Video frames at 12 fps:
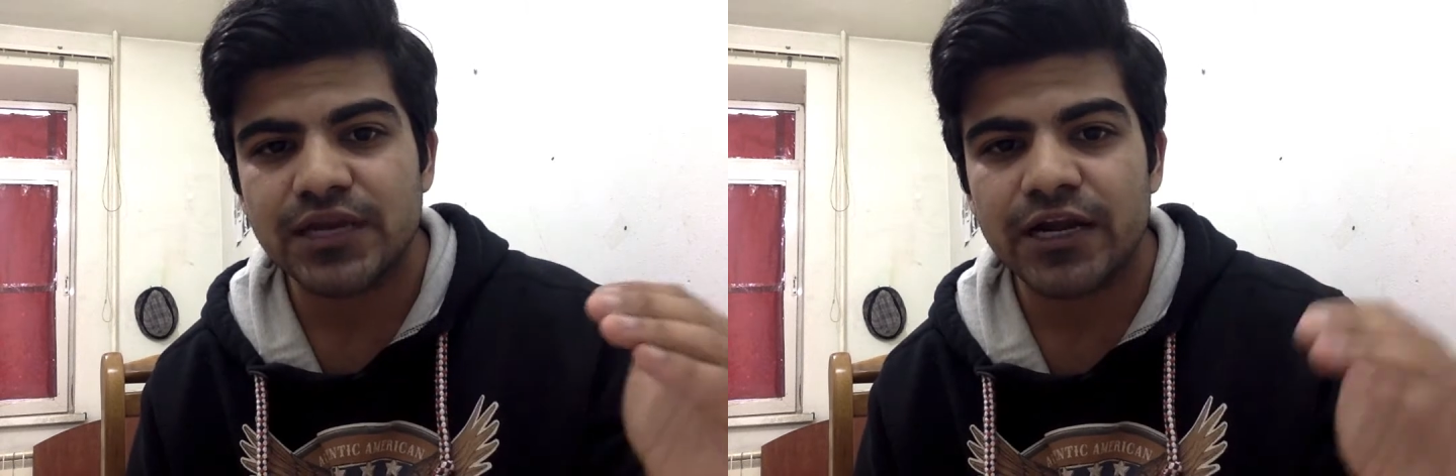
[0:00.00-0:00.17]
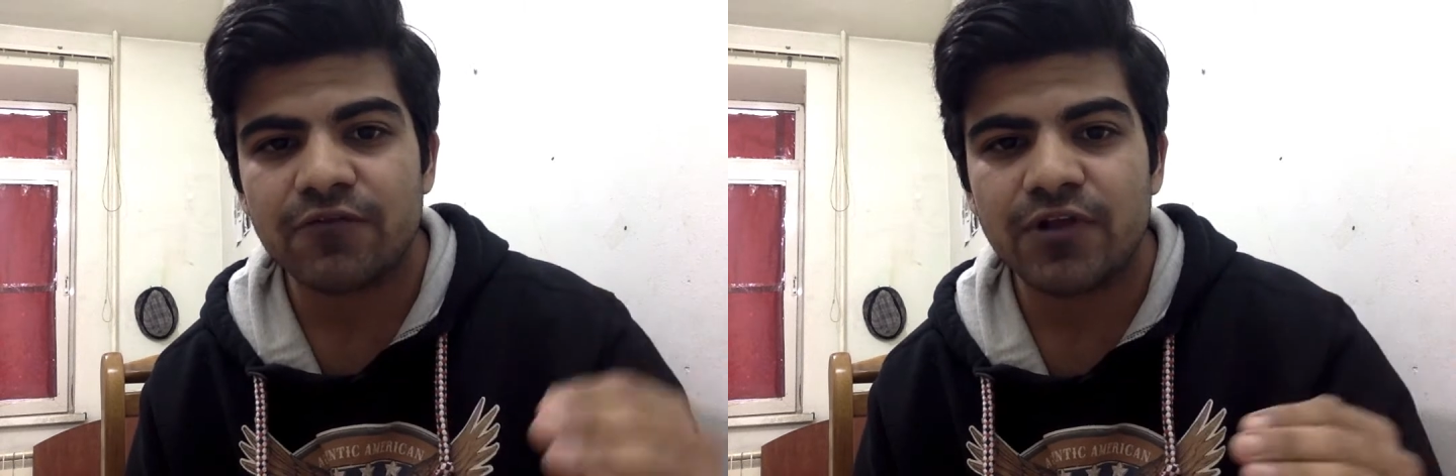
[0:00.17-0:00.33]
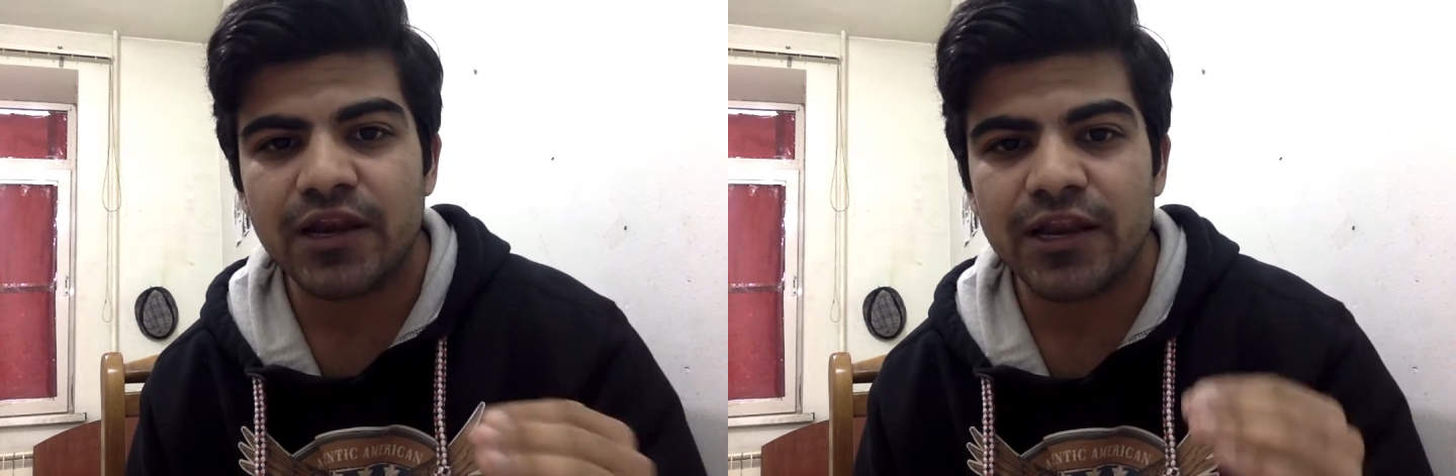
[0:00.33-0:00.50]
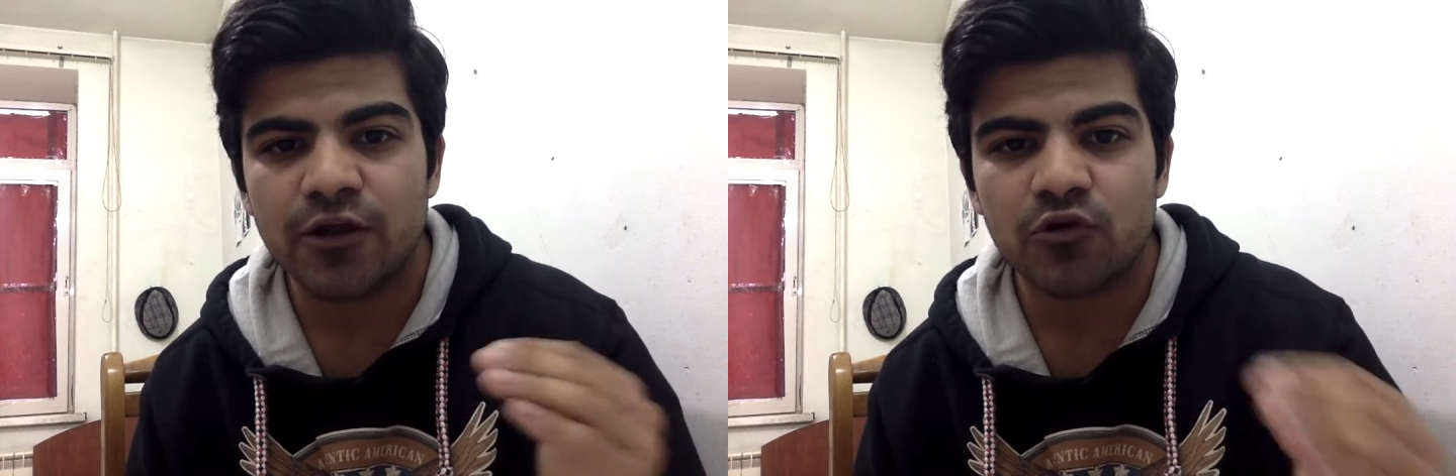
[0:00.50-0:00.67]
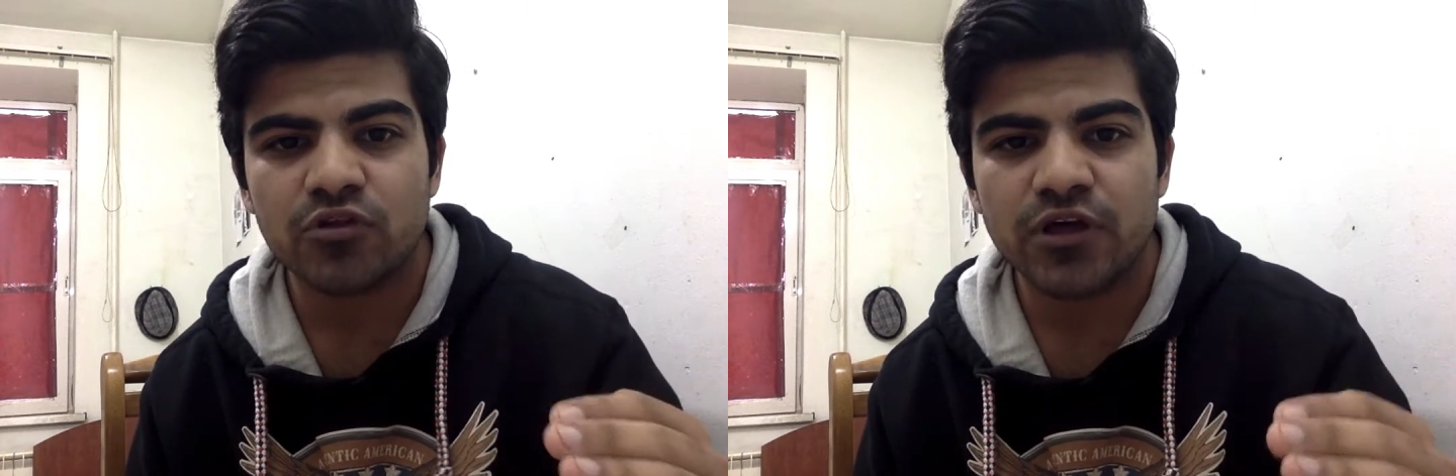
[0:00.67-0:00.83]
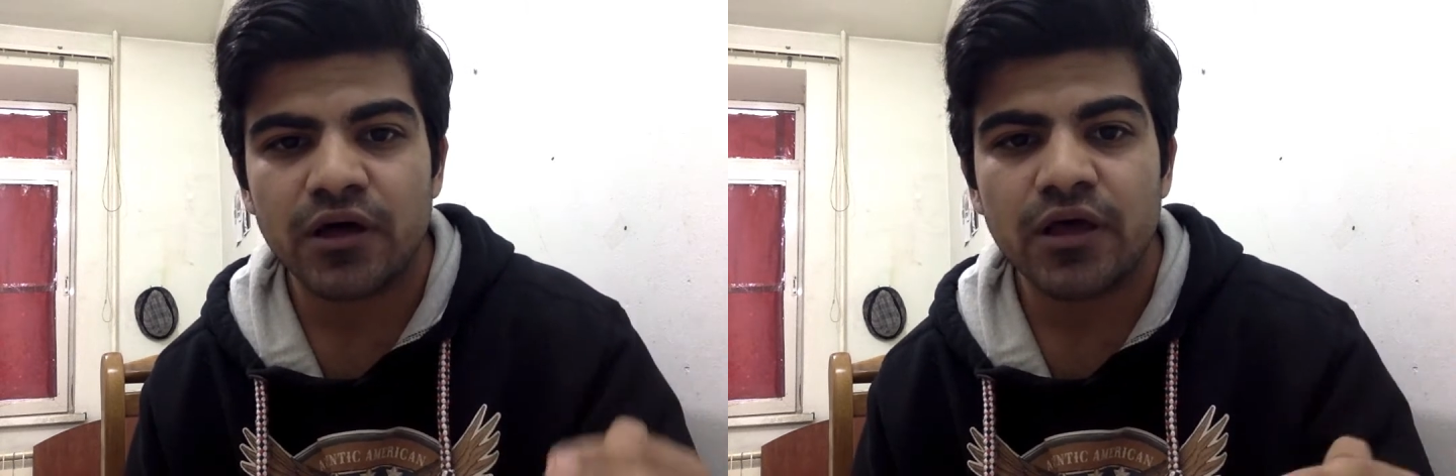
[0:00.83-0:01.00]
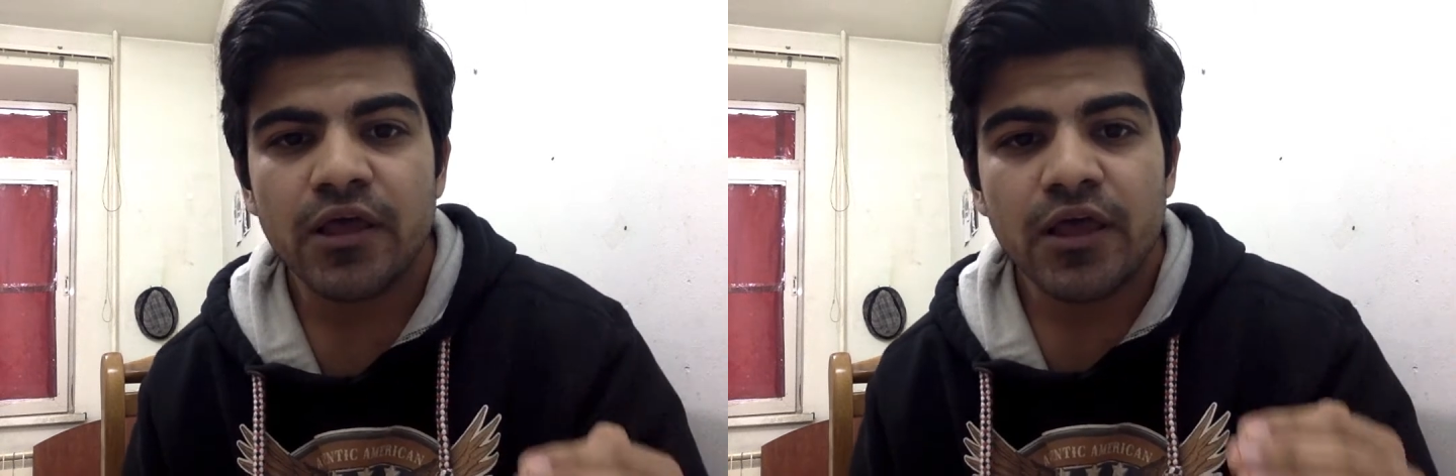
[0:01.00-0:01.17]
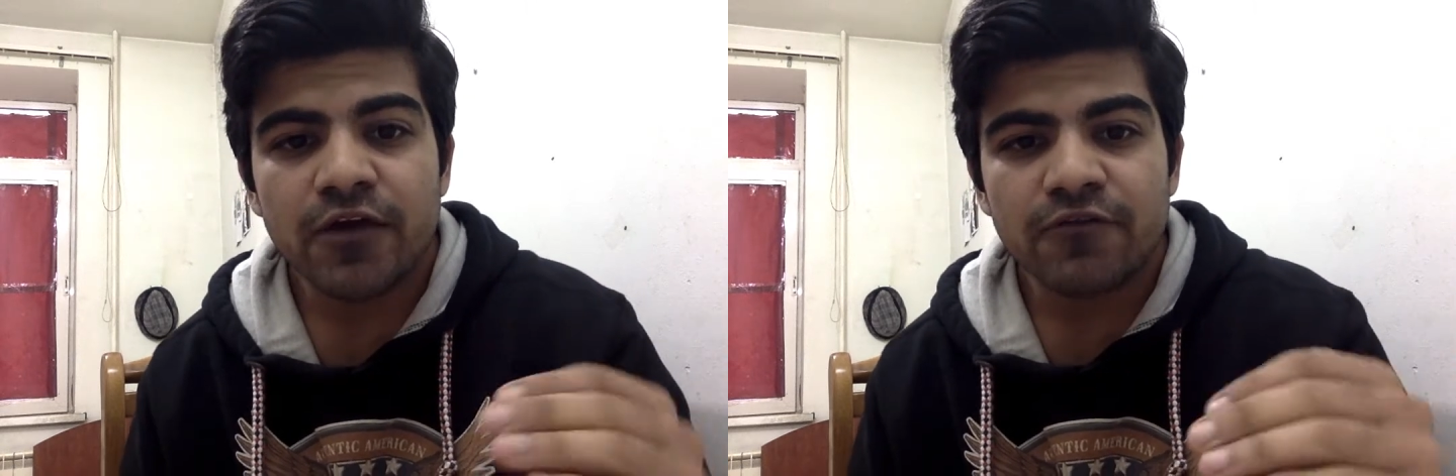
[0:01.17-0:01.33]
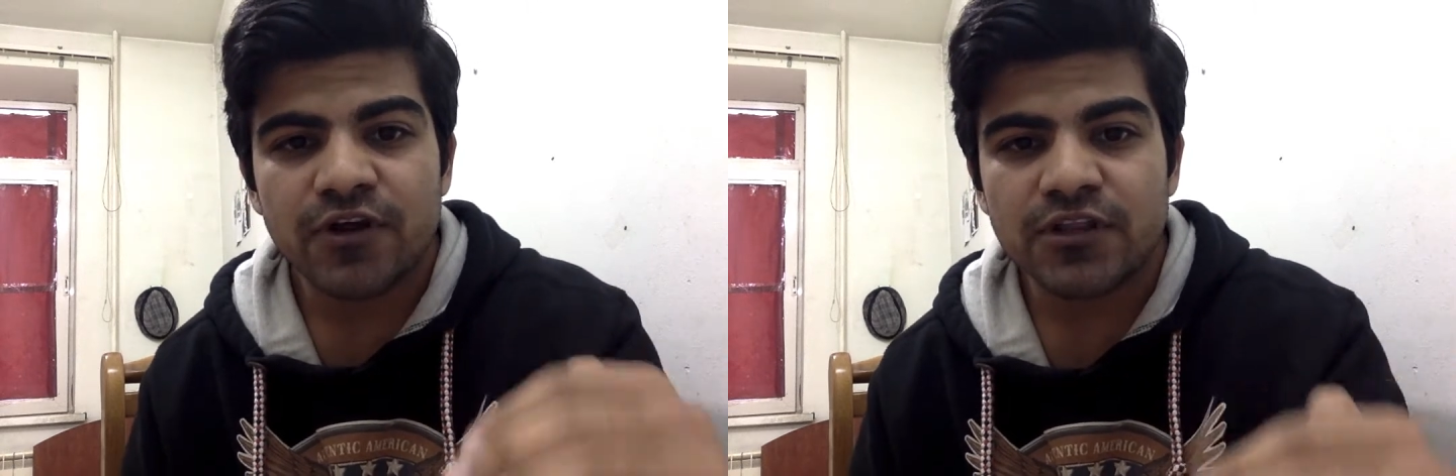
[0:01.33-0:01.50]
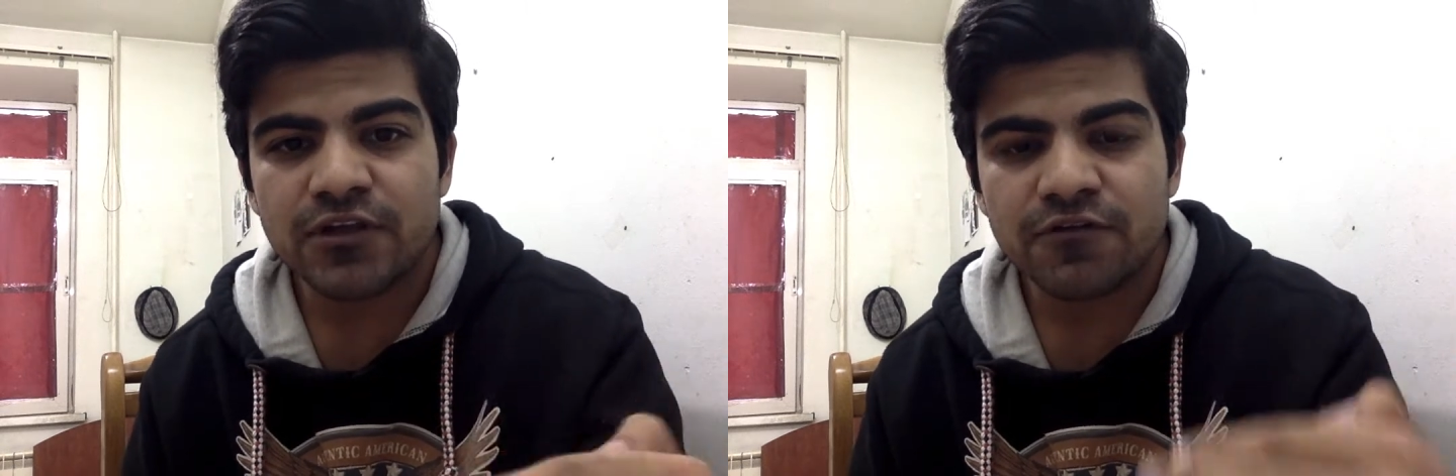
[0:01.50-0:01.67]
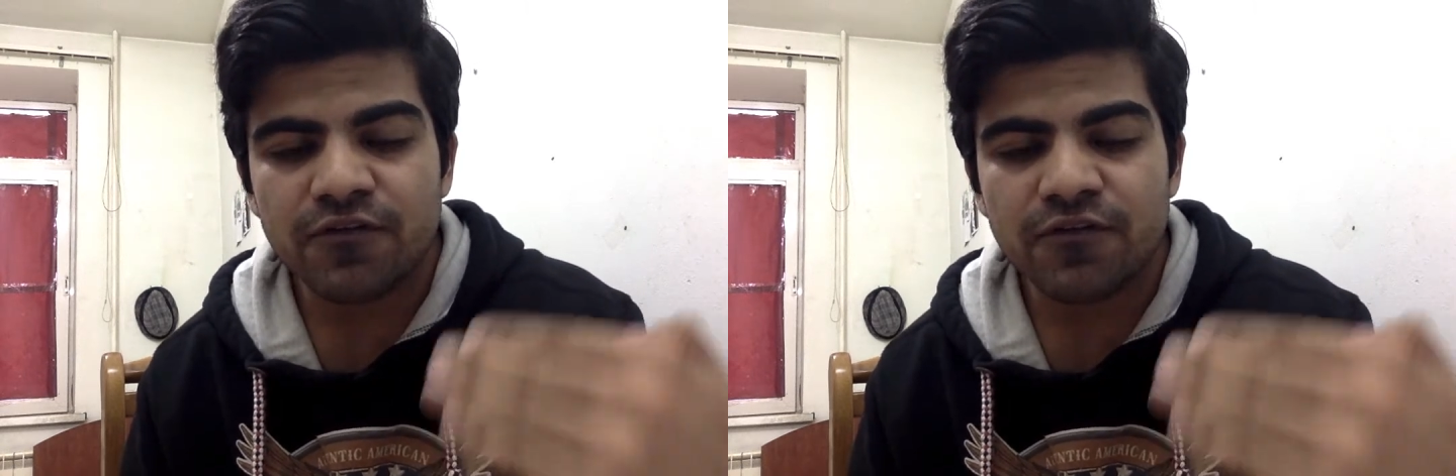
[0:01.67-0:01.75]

it will lead to the further